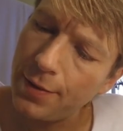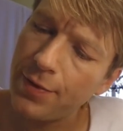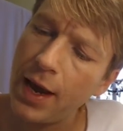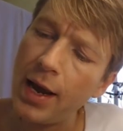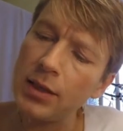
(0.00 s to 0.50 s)

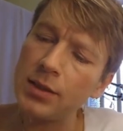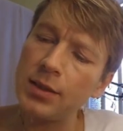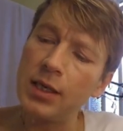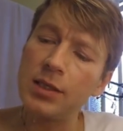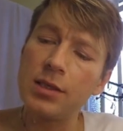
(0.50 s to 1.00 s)
That
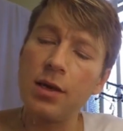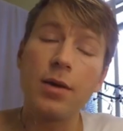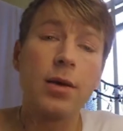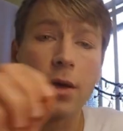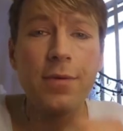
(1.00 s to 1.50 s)
is
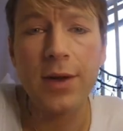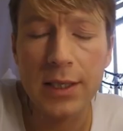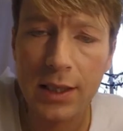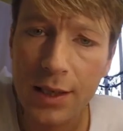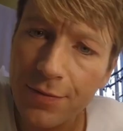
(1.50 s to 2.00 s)
a
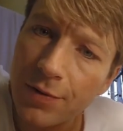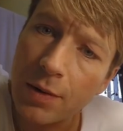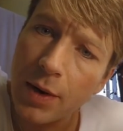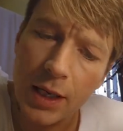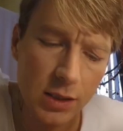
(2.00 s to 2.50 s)
fantastic
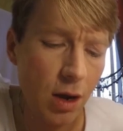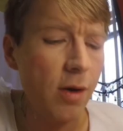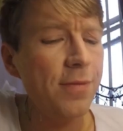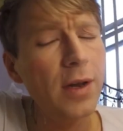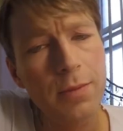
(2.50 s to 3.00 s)
50 minutes
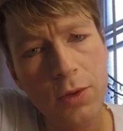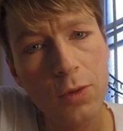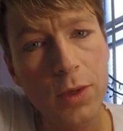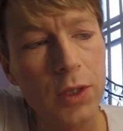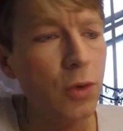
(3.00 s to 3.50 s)
of Philip
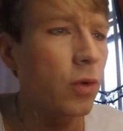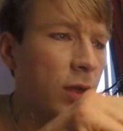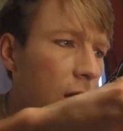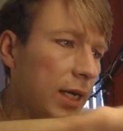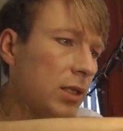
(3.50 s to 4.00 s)
Pullman's
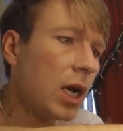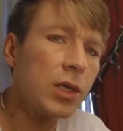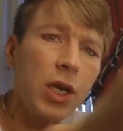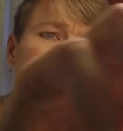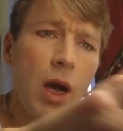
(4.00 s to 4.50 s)
Northern Lights.
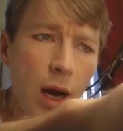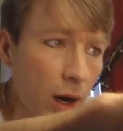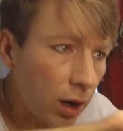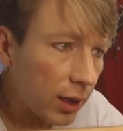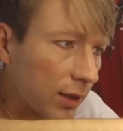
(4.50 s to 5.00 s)
So
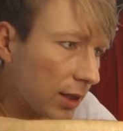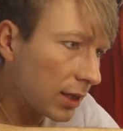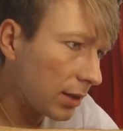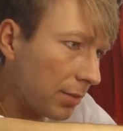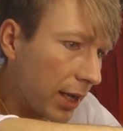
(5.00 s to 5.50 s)
I'm going
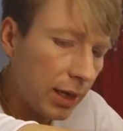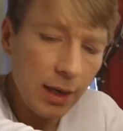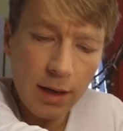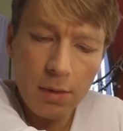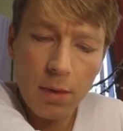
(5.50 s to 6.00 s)
to make a
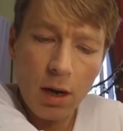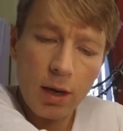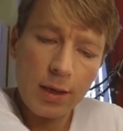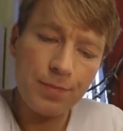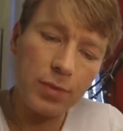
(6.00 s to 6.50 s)
little
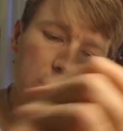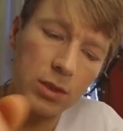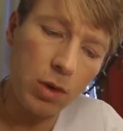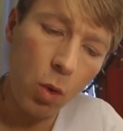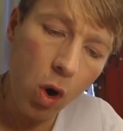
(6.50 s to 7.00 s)
mark
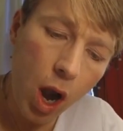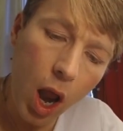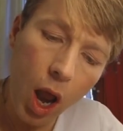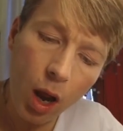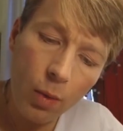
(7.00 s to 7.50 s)
as to
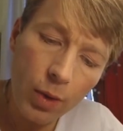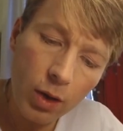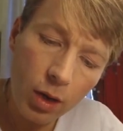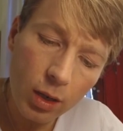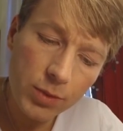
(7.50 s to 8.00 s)
where we
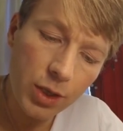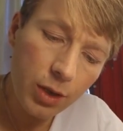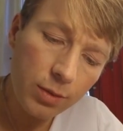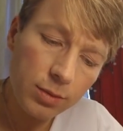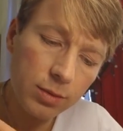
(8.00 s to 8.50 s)
got up
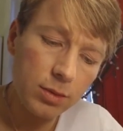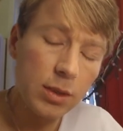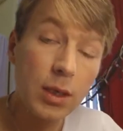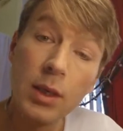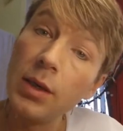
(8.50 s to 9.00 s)
to.
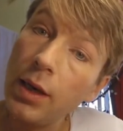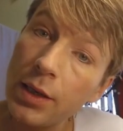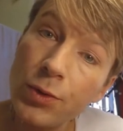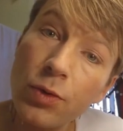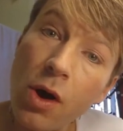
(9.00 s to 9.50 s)
And
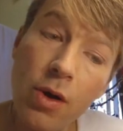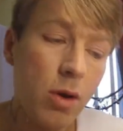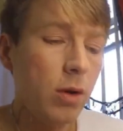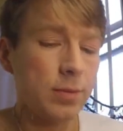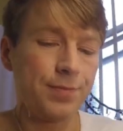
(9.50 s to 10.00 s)
it's all going
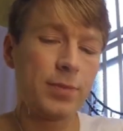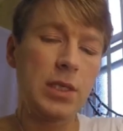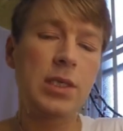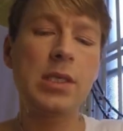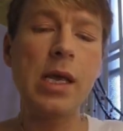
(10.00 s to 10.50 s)
on.
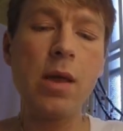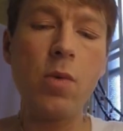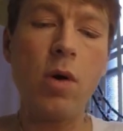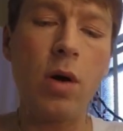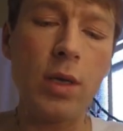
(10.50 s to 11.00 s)
Let's see
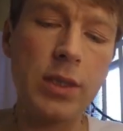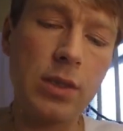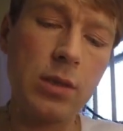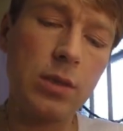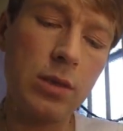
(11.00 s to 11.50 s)

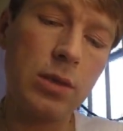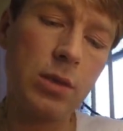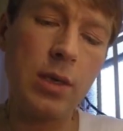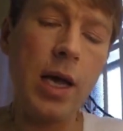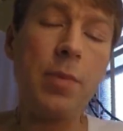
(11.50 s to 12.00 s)
what
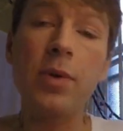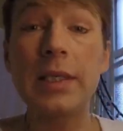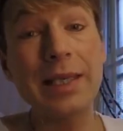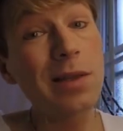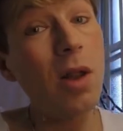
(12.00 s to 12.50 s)

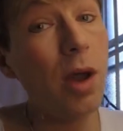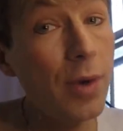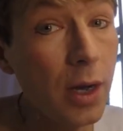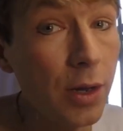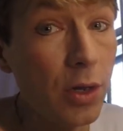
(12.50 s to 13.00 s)
happens. Is
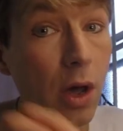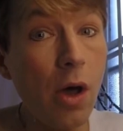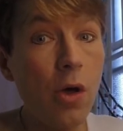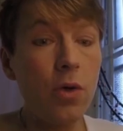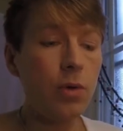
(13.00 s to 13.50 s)
Lyra going to
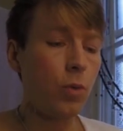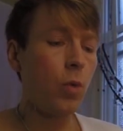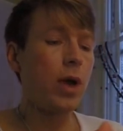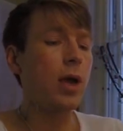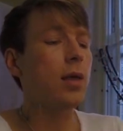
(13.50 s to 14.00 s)
go
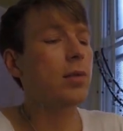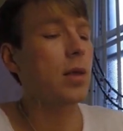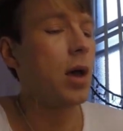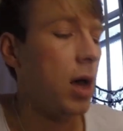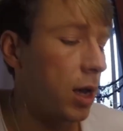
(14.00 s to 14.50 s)

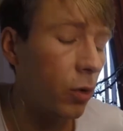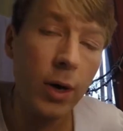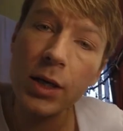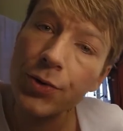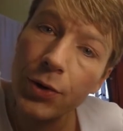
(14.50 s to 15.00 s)
with
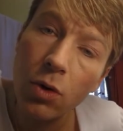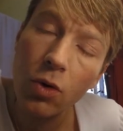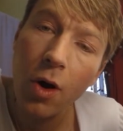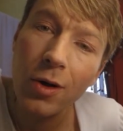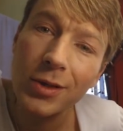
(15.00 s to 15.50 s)
Lord Asriel or
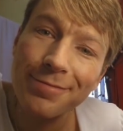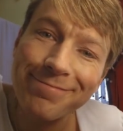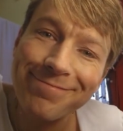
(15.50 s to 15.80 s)
not?